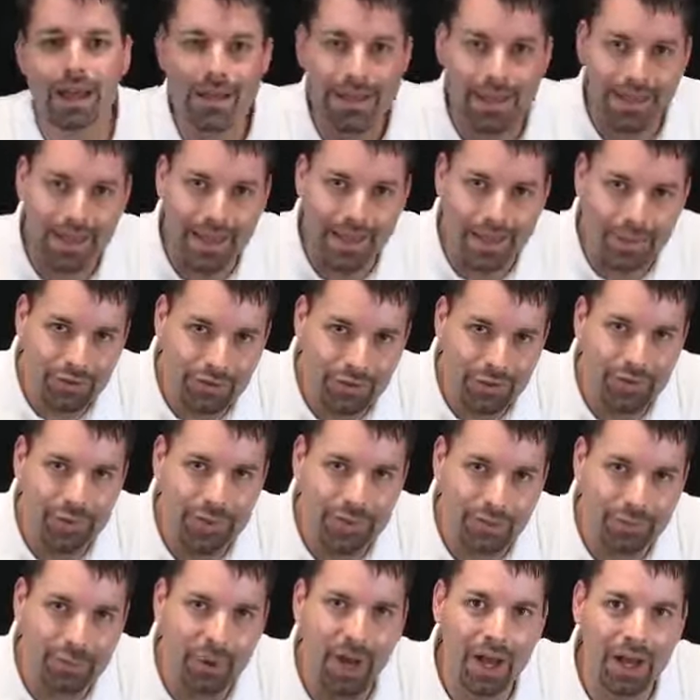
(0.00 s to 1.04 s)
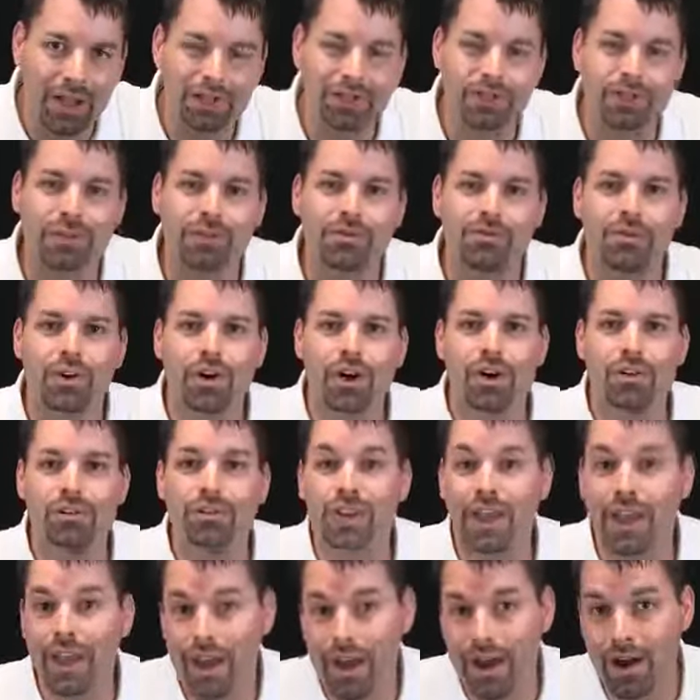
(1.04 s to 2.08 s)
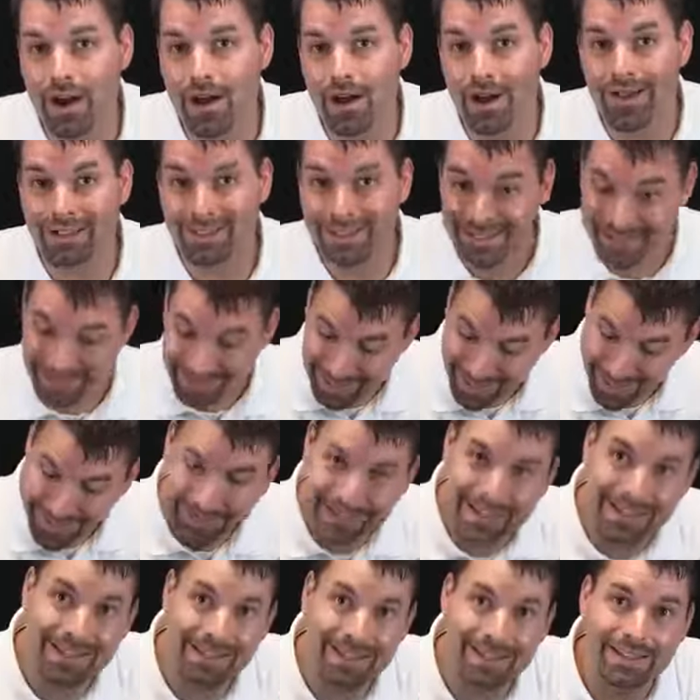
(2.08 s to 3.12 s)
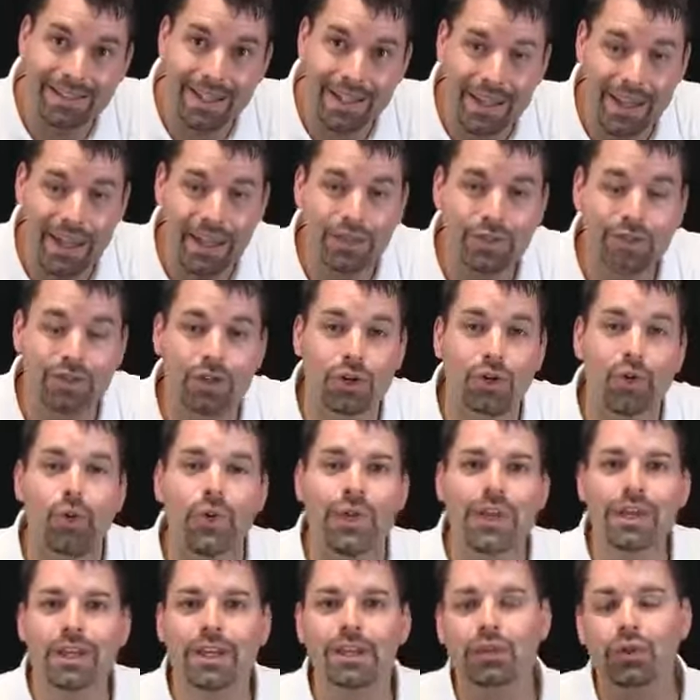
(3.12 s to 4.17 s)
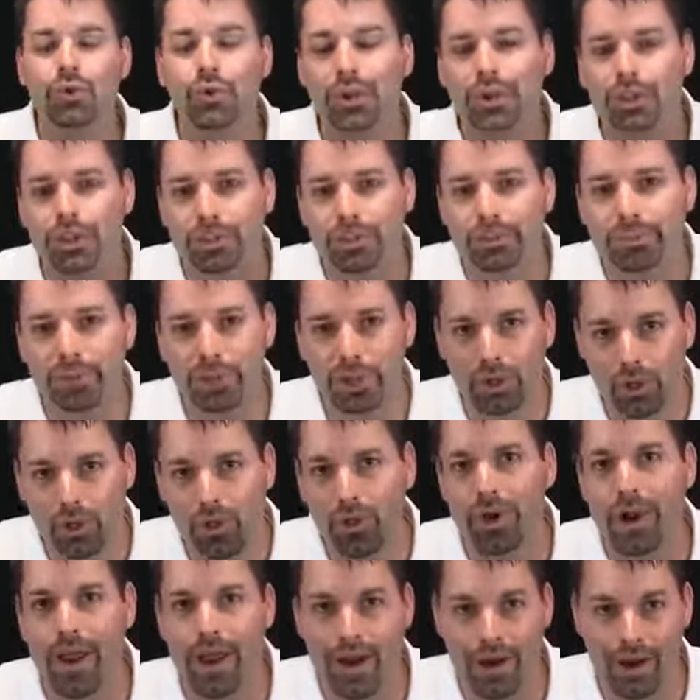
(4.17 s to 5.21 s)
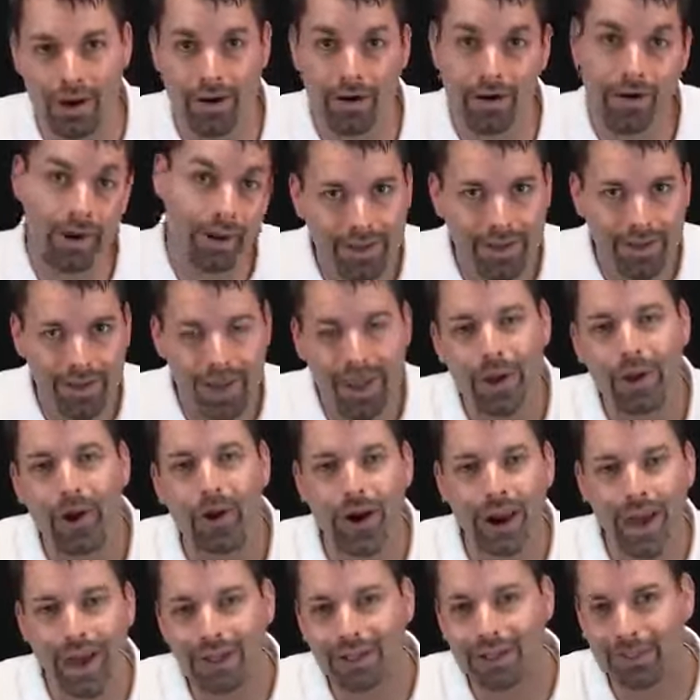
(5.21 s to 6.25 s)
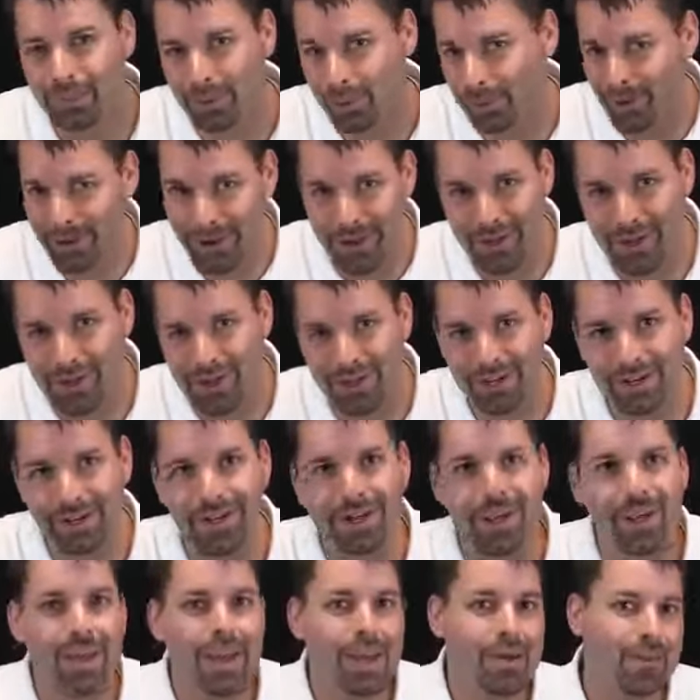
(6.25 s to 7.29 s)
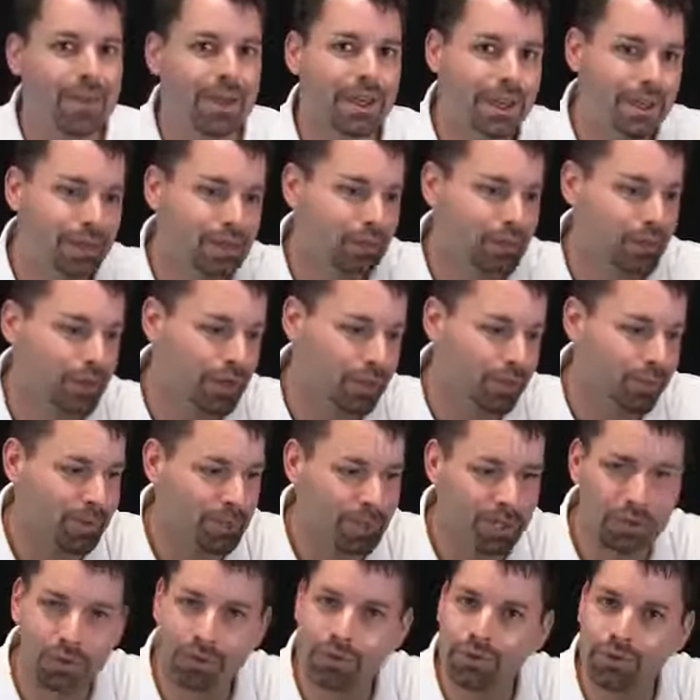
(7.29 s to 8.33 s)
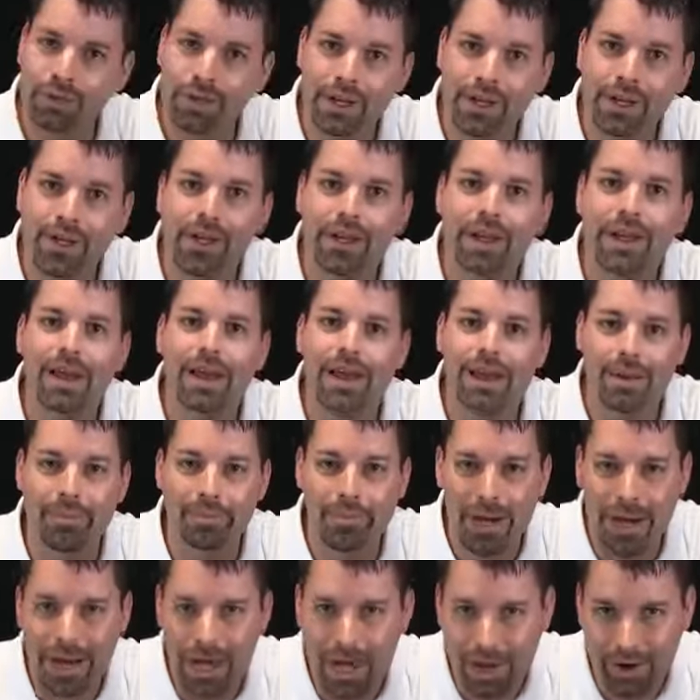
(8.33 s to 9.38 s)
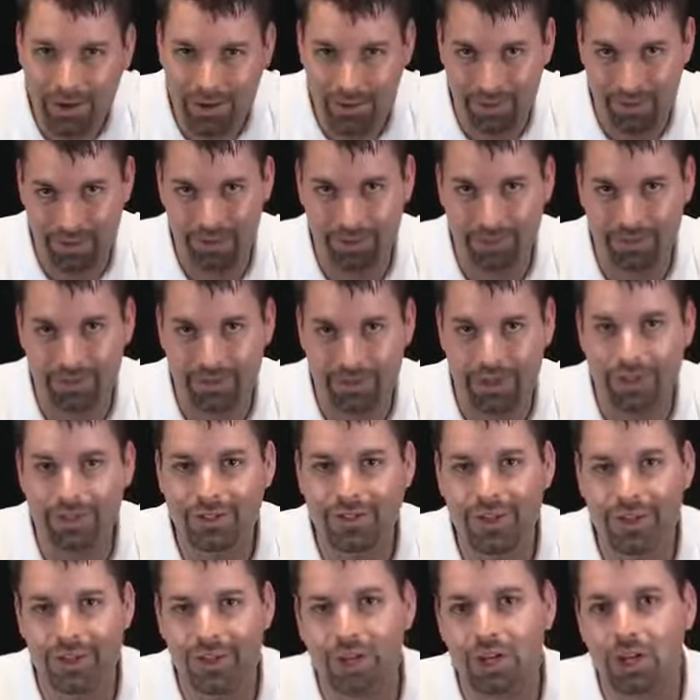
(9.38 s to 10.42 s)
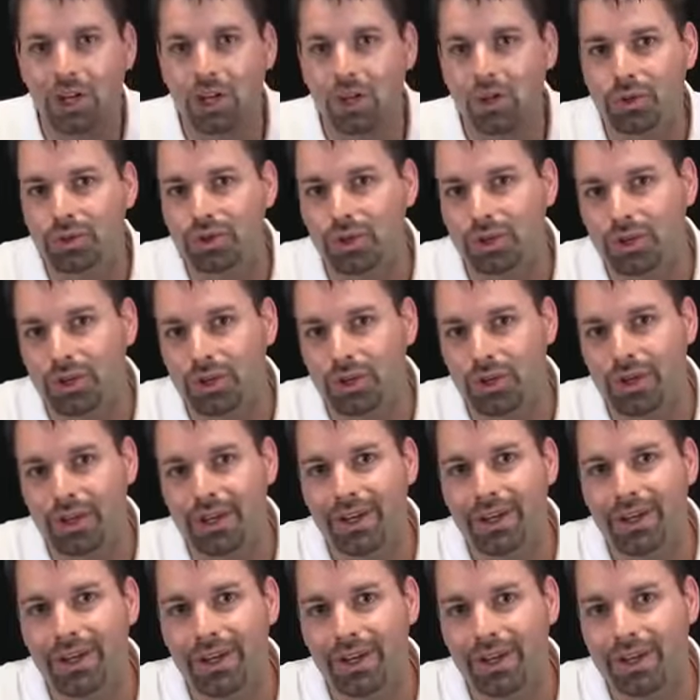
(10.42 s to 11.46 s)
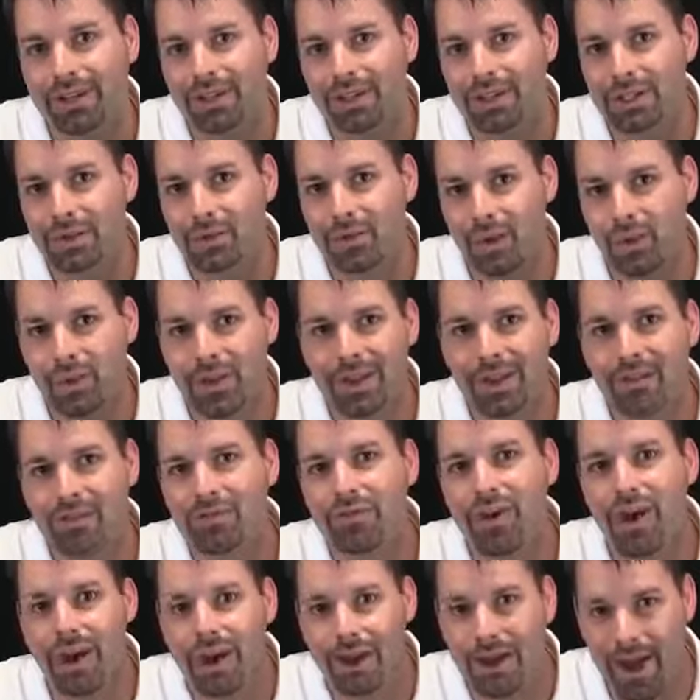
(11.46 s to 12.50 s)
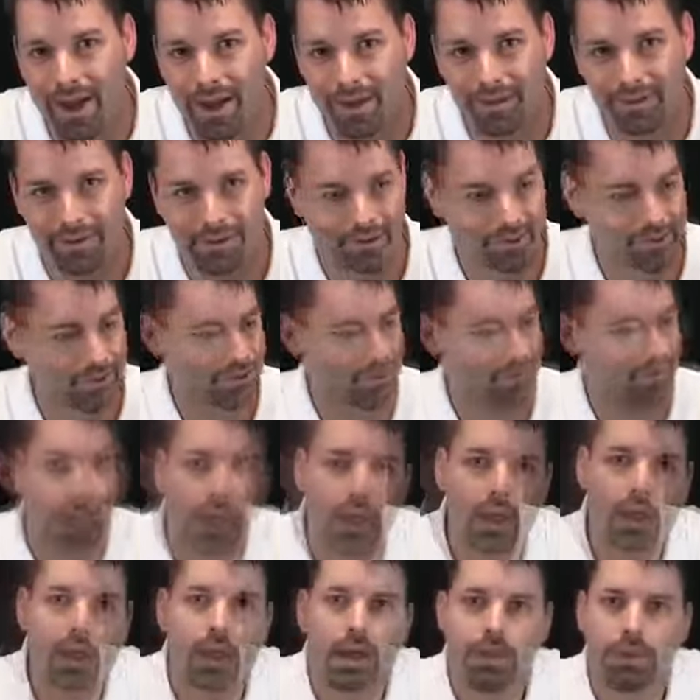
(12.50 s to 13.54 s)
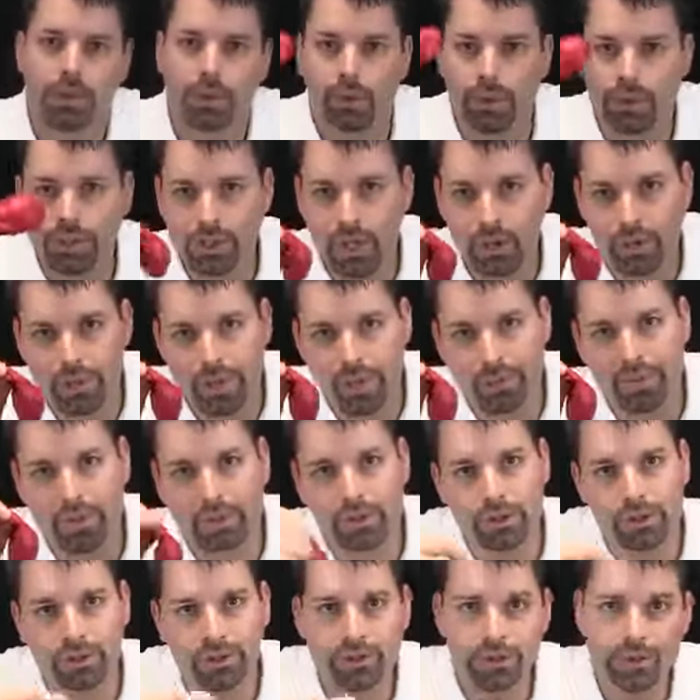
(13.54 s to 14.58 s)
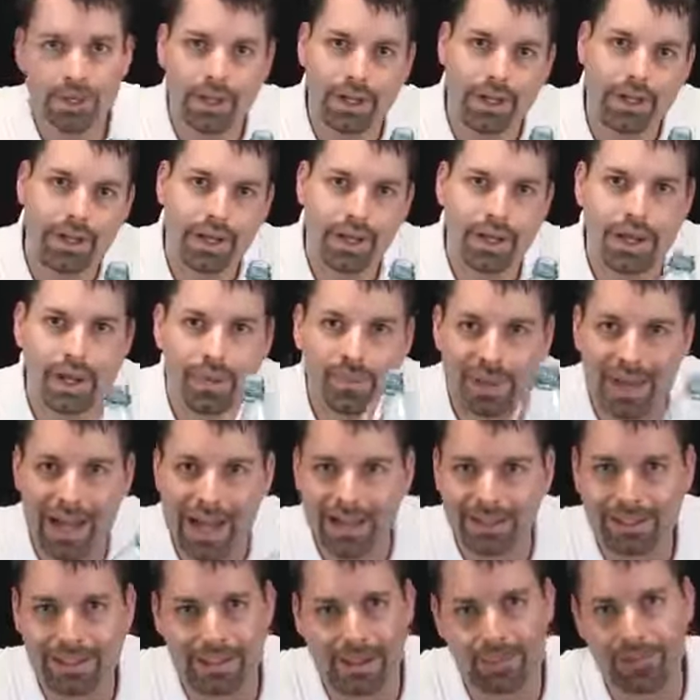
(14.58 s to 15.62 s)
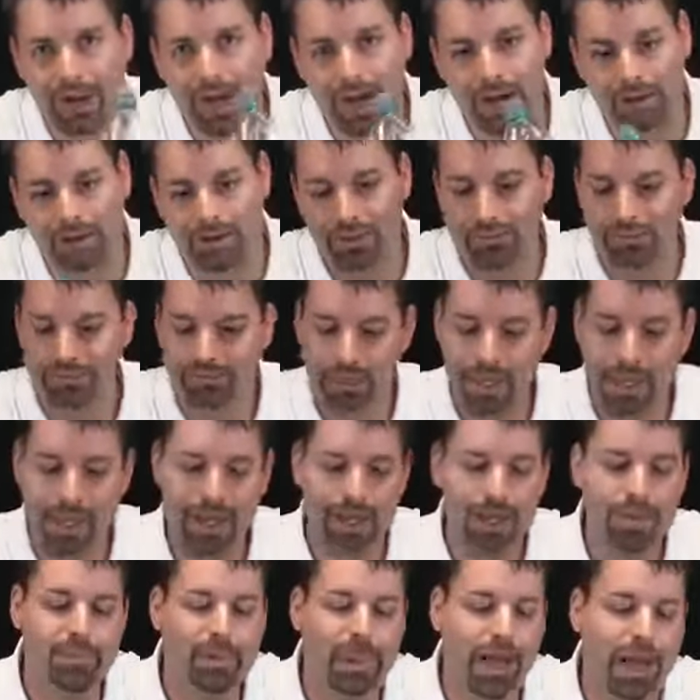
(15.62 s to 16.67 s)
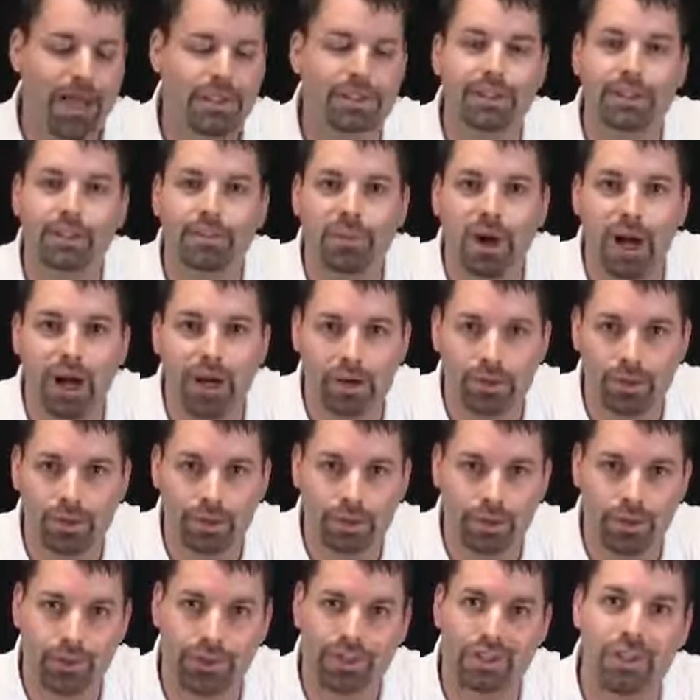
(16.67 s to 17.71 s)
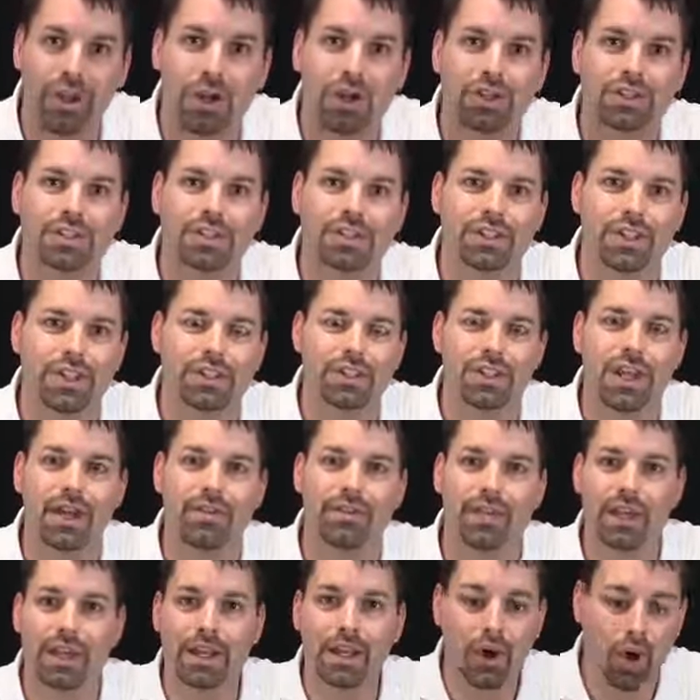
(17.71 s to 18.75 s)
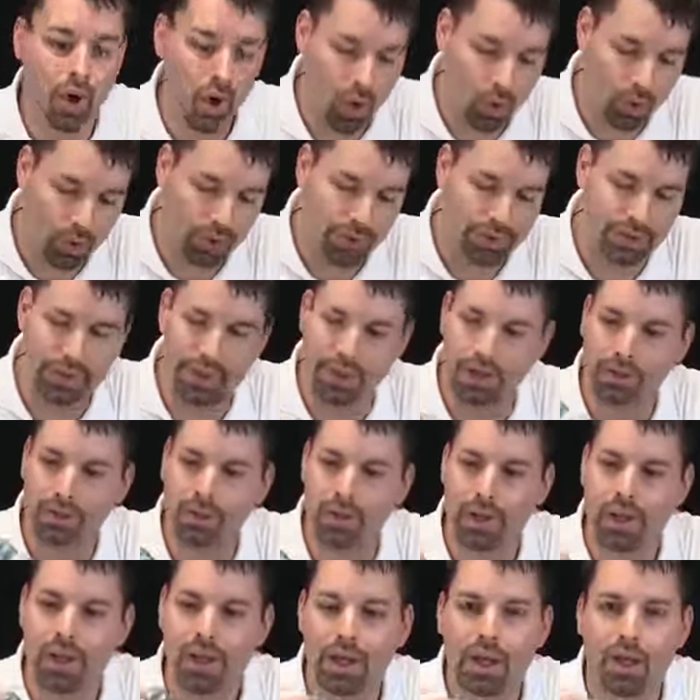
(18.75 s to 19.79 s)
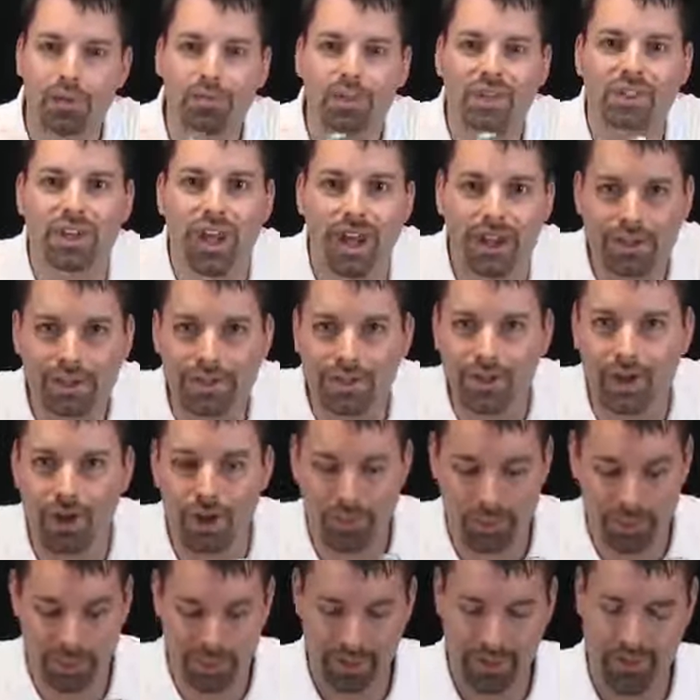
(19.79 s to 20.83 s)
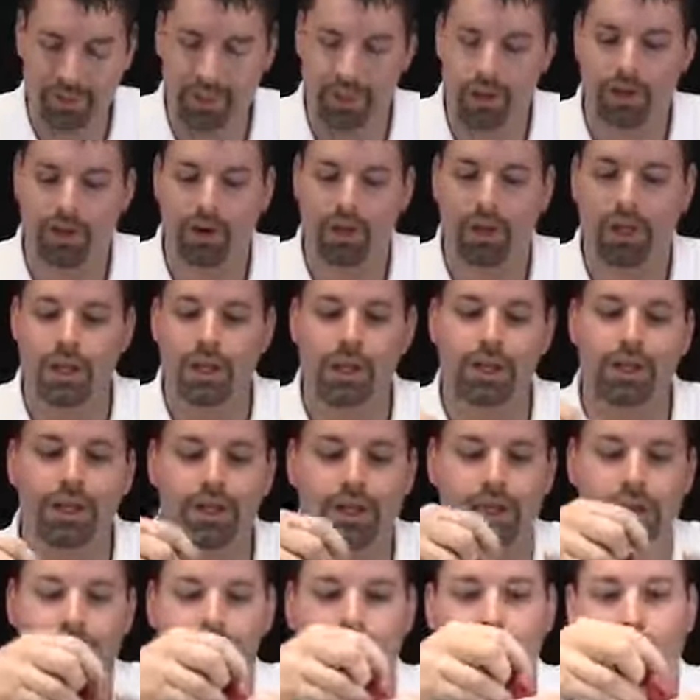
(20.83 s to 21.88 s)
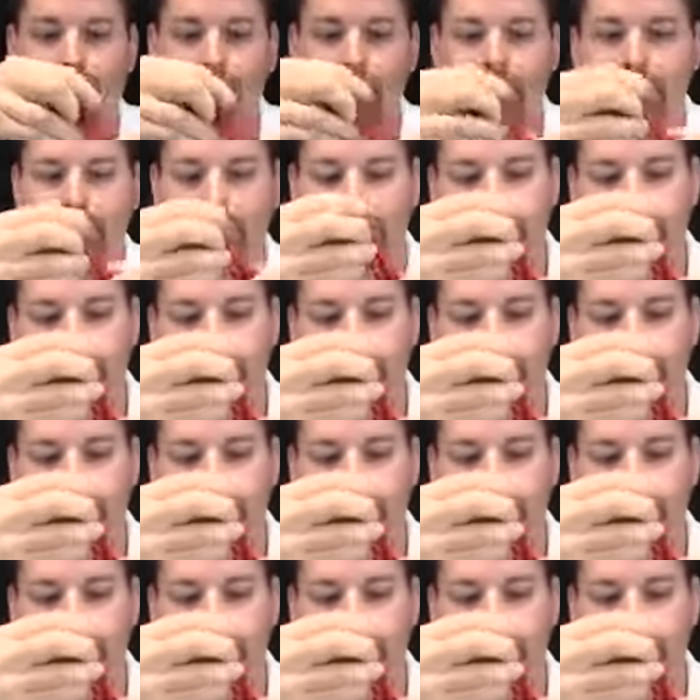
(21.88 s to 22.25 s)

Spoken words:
The answer to this puzzle involves air, and to get to this answer, we need to explore air. And our exploration begins with a balloon and a bottle. Let's take a closer look and see what we can find out. So we start with a balloon and a plastic bottle. Any plastic bottle will do as long as it doesn't have any holes in it besides the opening. And all I need to do